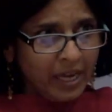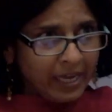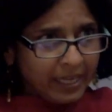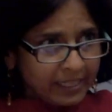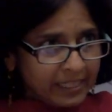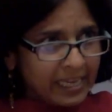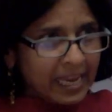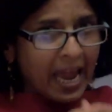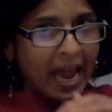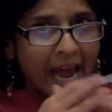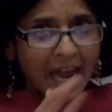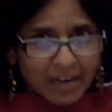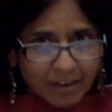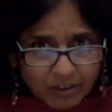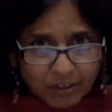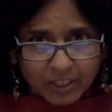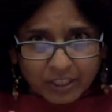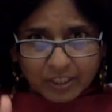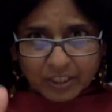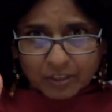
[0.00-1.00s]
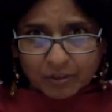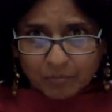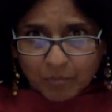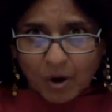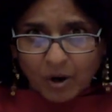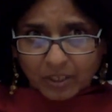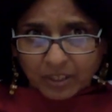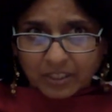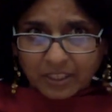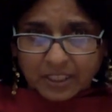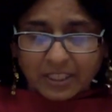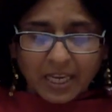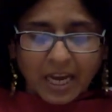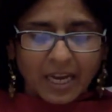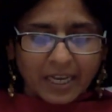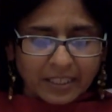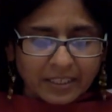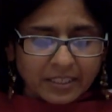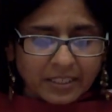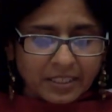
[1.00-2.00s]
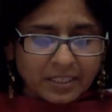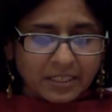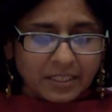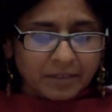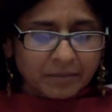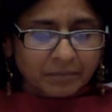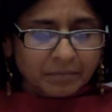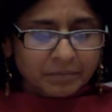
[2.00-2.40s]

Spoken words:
in the arrogance of modern science.